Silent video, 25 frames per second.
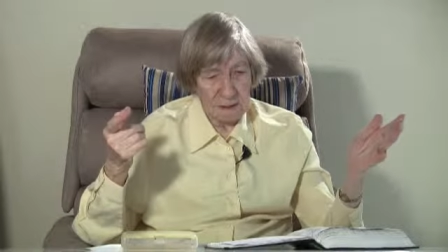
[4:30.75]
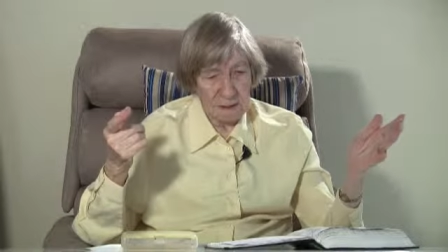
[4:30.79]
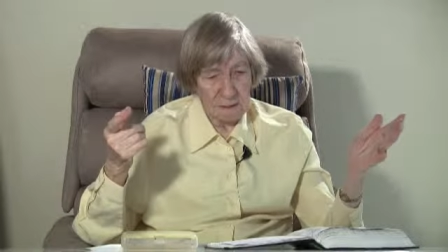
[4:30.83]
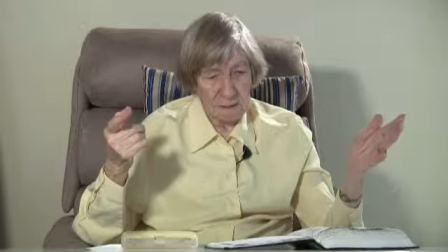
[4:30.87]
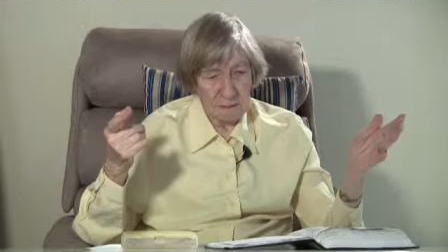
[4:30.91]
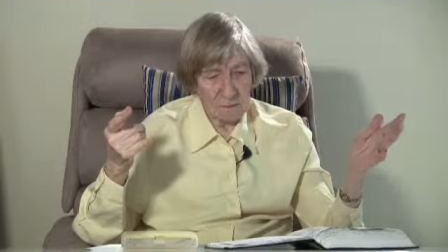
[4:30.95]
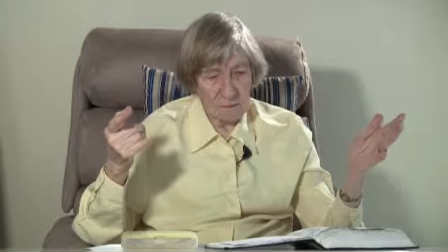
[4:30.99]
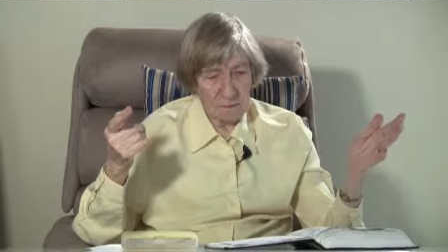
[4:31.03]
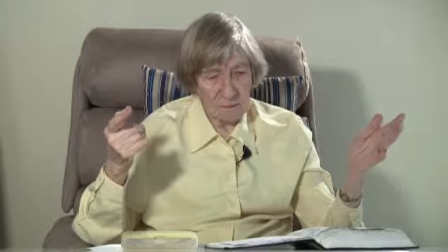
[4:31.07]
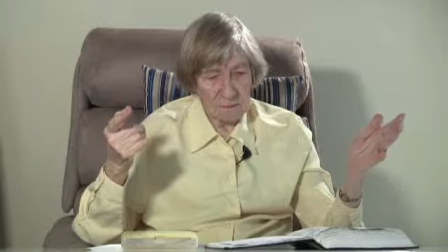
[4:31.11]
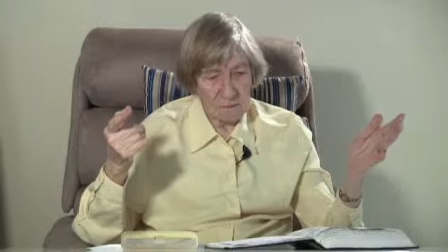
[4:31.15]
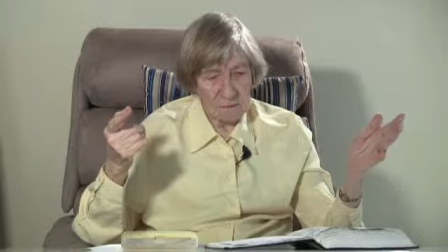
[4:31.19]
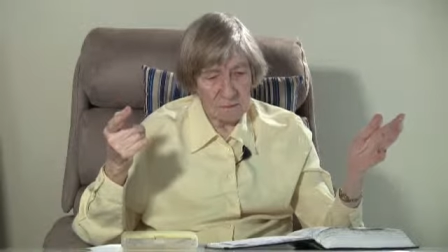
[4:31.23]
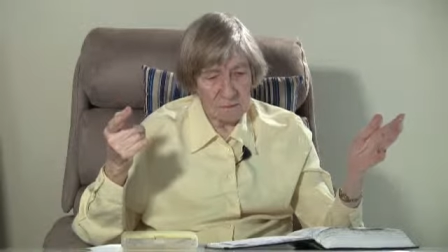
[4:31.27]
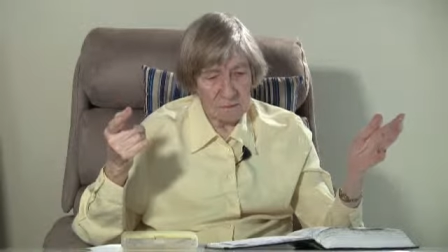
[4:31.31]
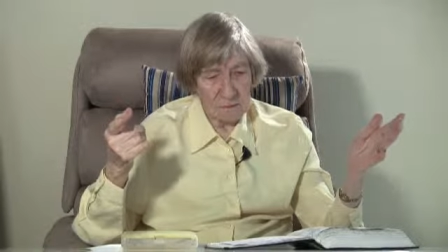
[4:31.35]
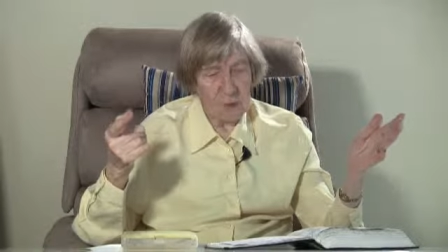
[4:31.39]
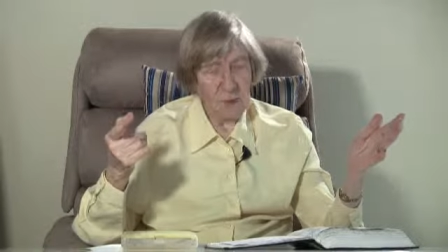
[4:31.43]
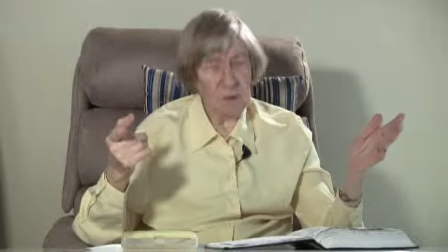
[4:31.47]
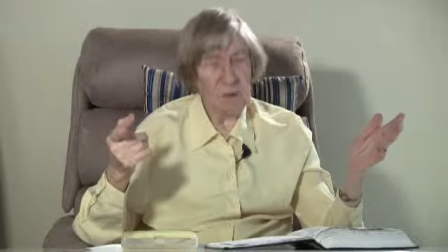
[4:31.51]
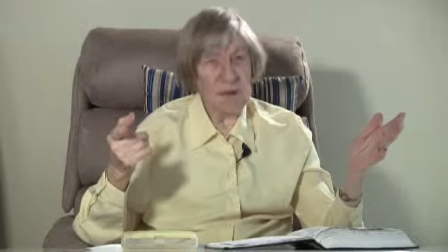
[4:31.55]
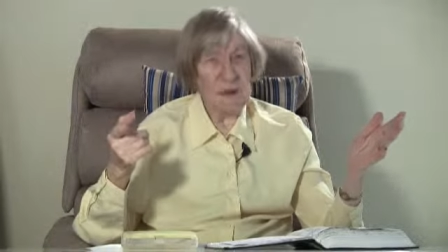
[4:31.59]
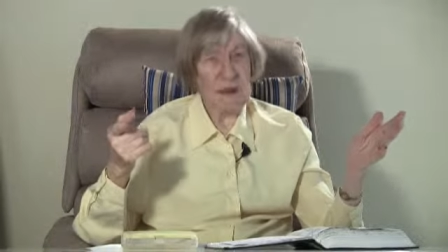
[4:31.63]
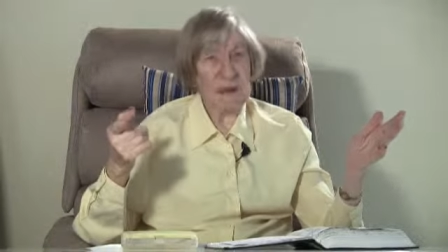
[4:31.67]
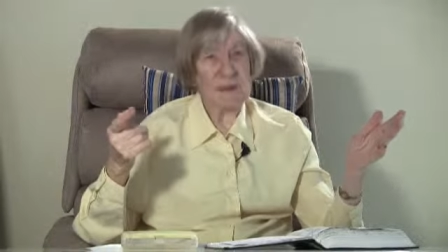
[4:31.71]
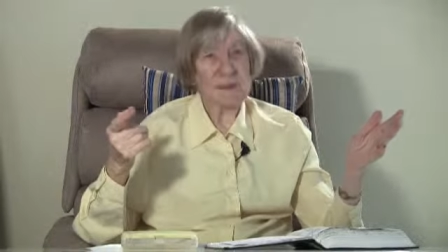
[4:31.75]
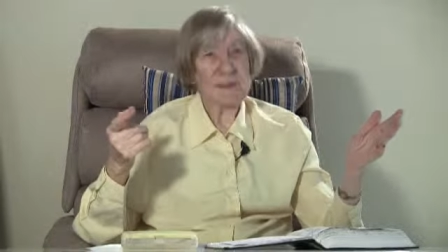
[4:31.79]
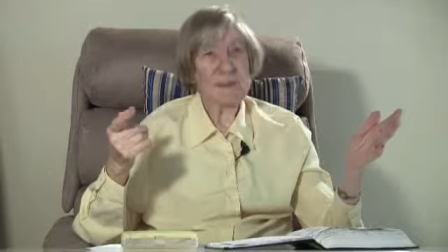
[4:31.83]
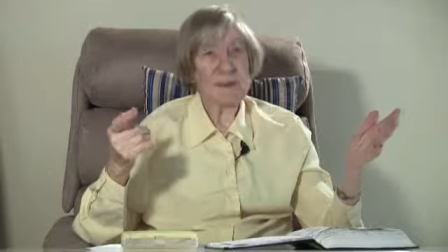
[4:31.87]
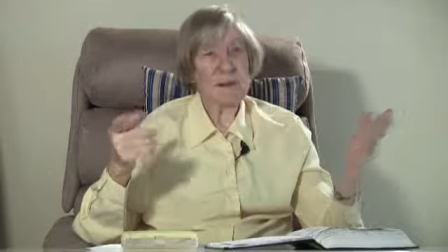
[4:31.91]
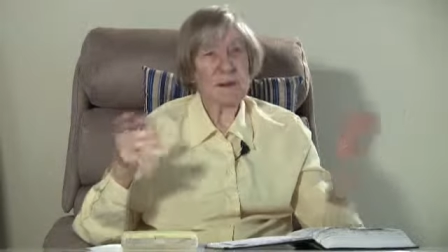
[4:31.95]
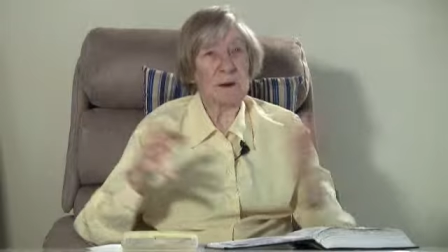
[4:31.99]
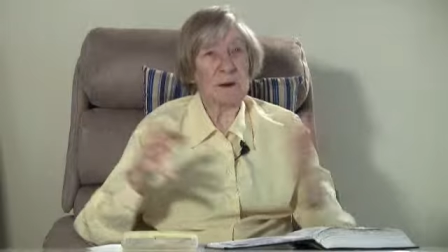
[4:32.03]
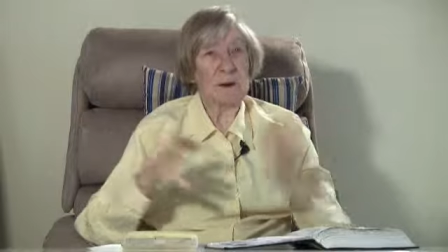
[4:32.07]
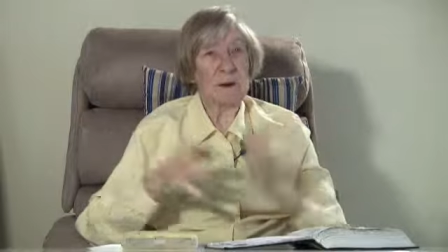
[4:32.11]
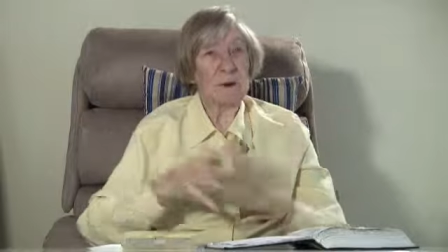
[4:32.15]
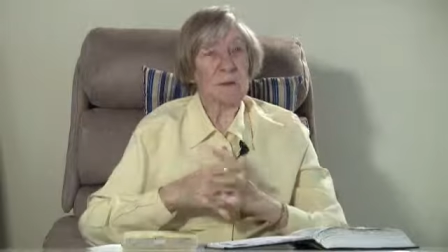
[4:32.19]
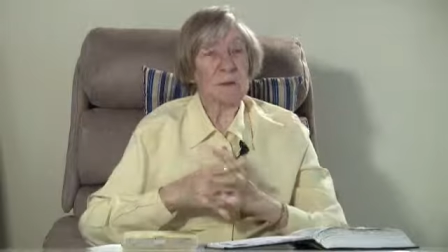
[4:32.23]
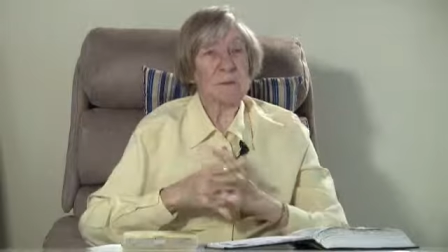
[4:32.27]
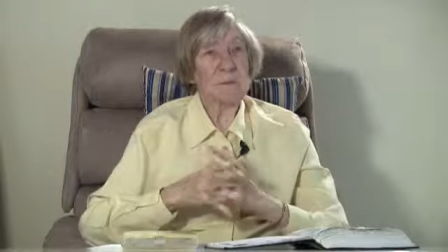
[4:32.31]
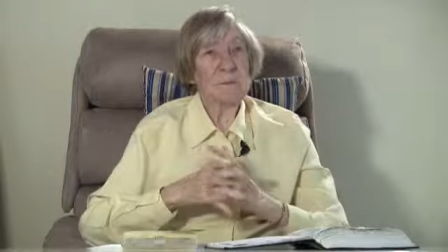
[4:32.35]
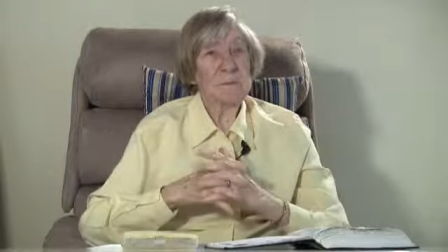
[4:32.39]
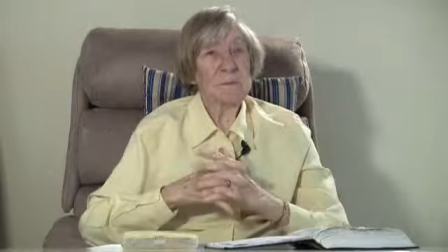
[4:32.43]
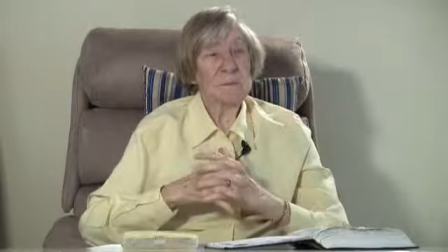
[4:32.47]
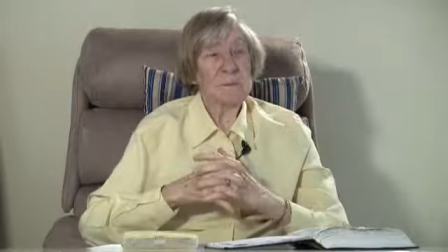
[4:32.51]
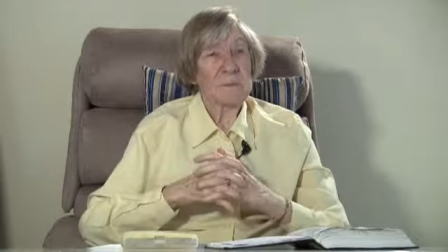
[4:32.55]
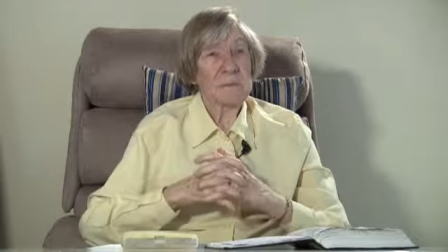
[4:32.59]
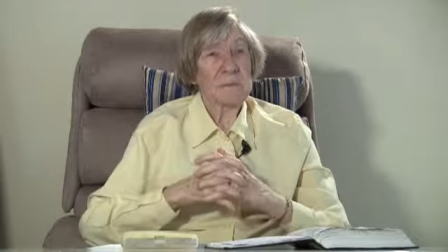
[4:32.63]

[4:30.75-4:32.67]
a few years ago.